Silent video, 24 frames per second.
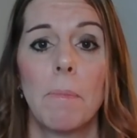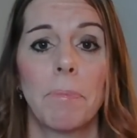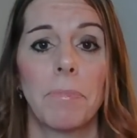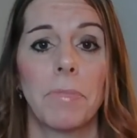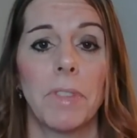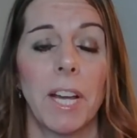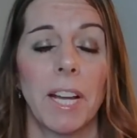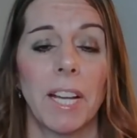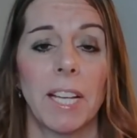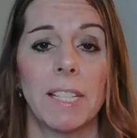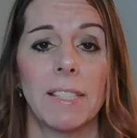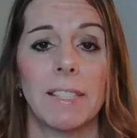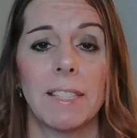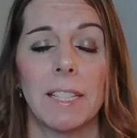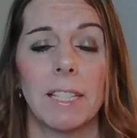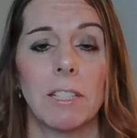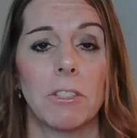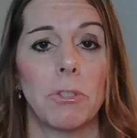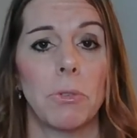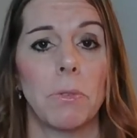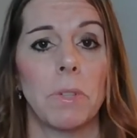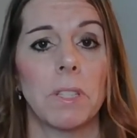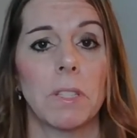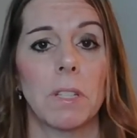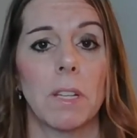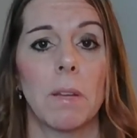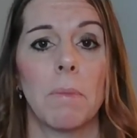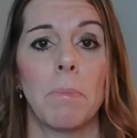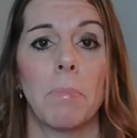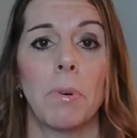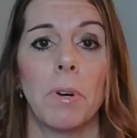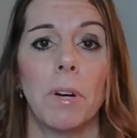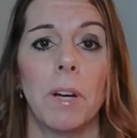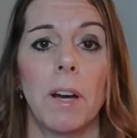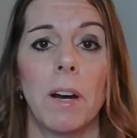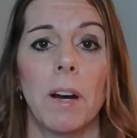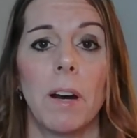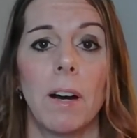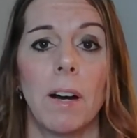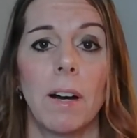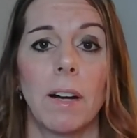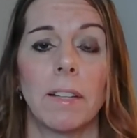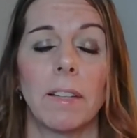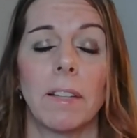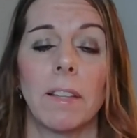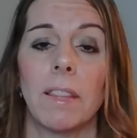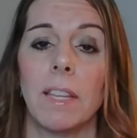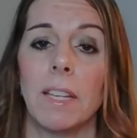that constituents can put
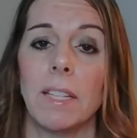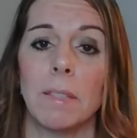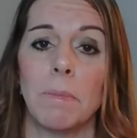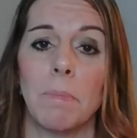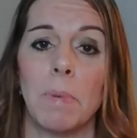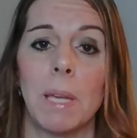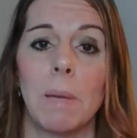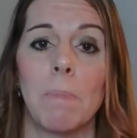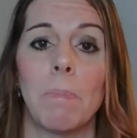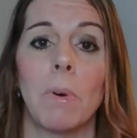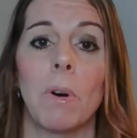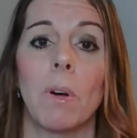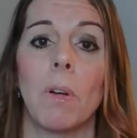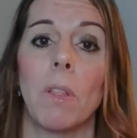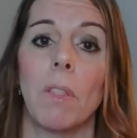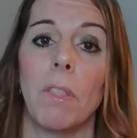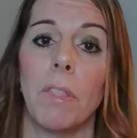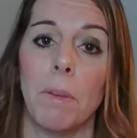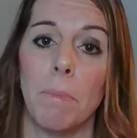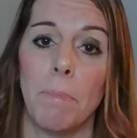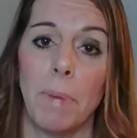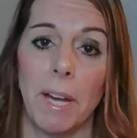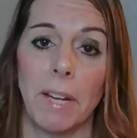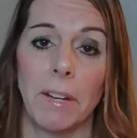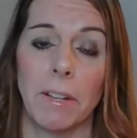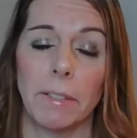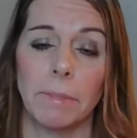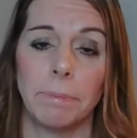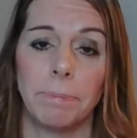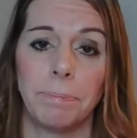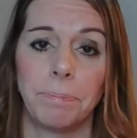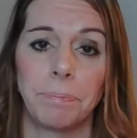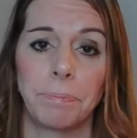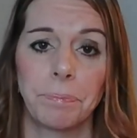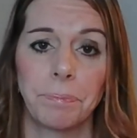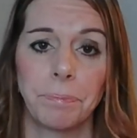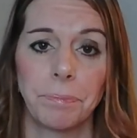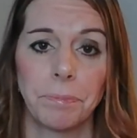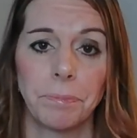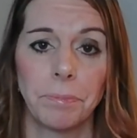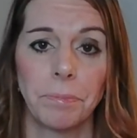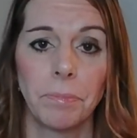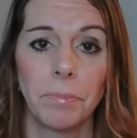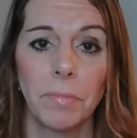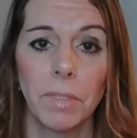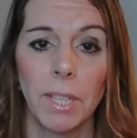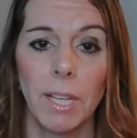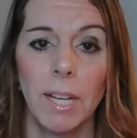on these people, the better.
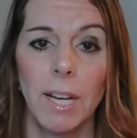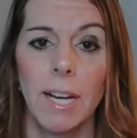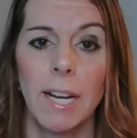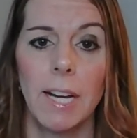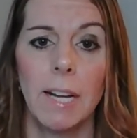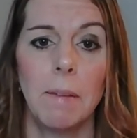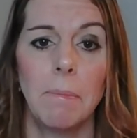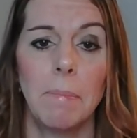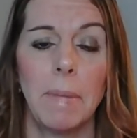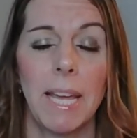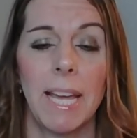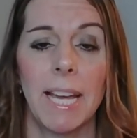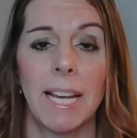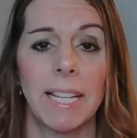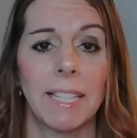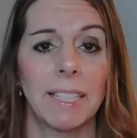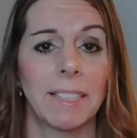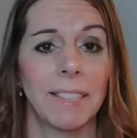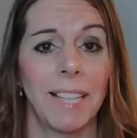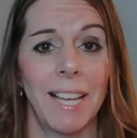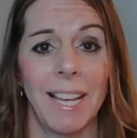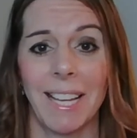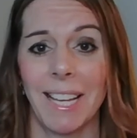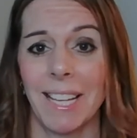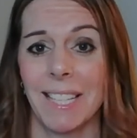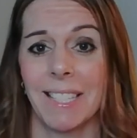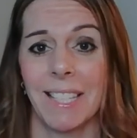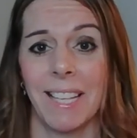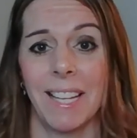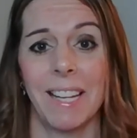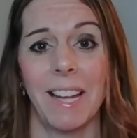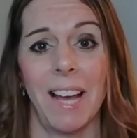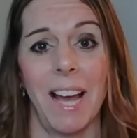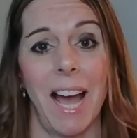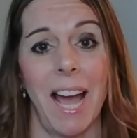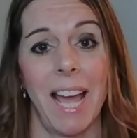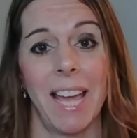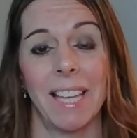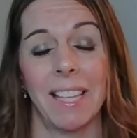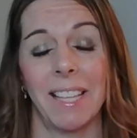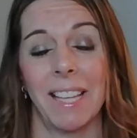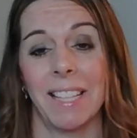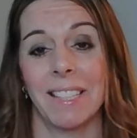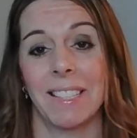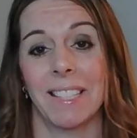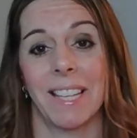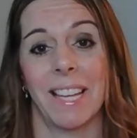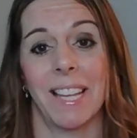And like I said,
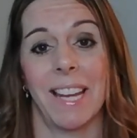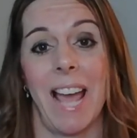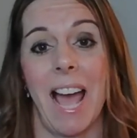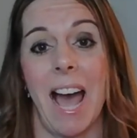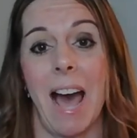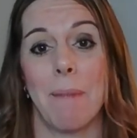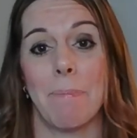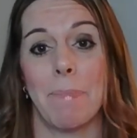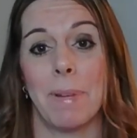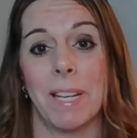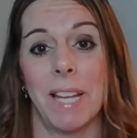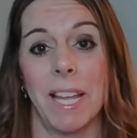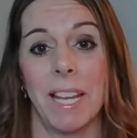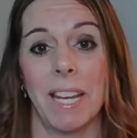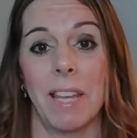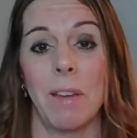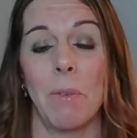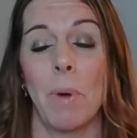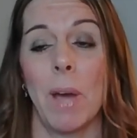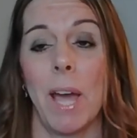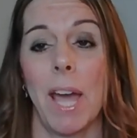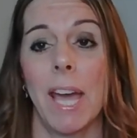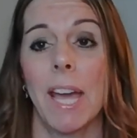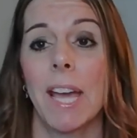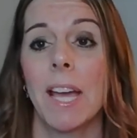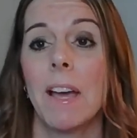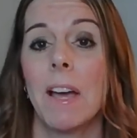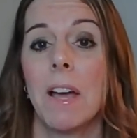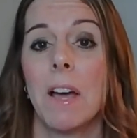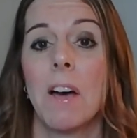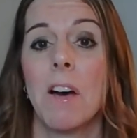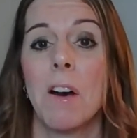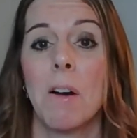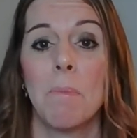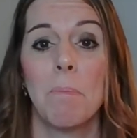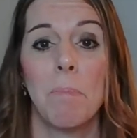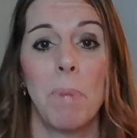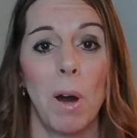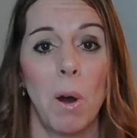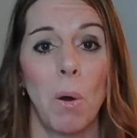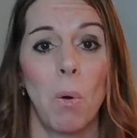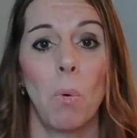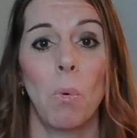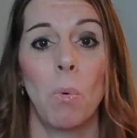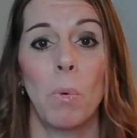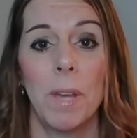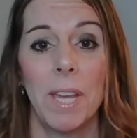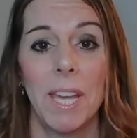it's going to happen anyway,
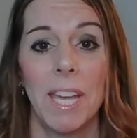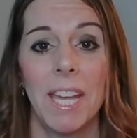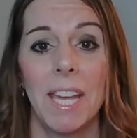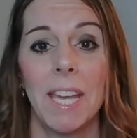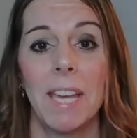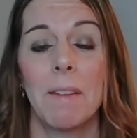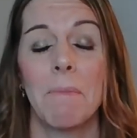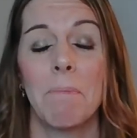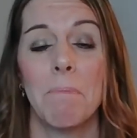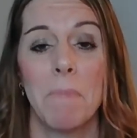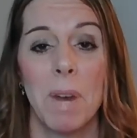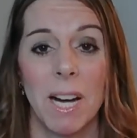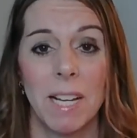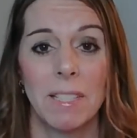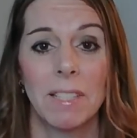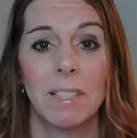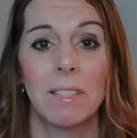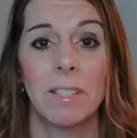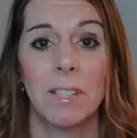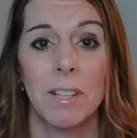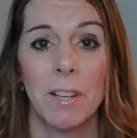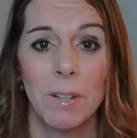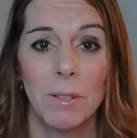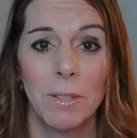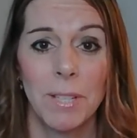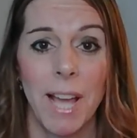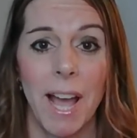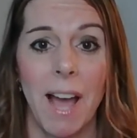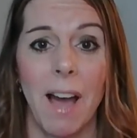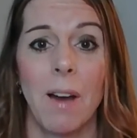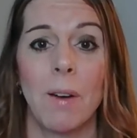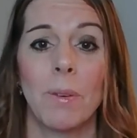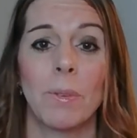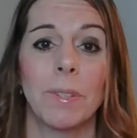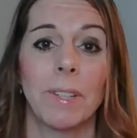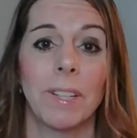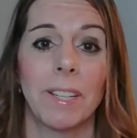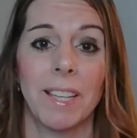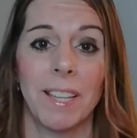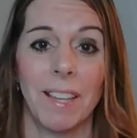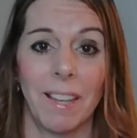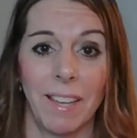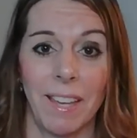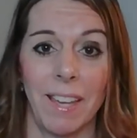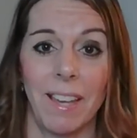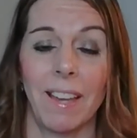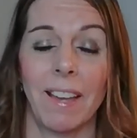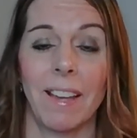but we must go down
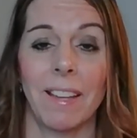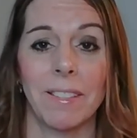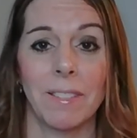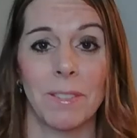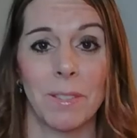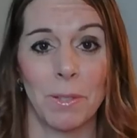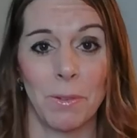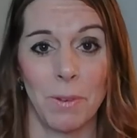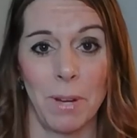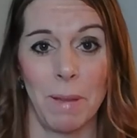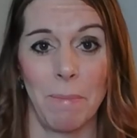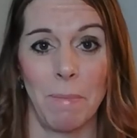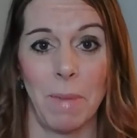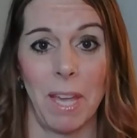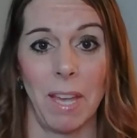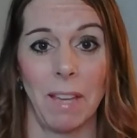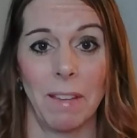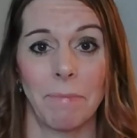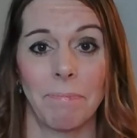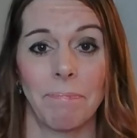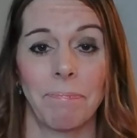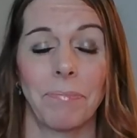kicking and screaming.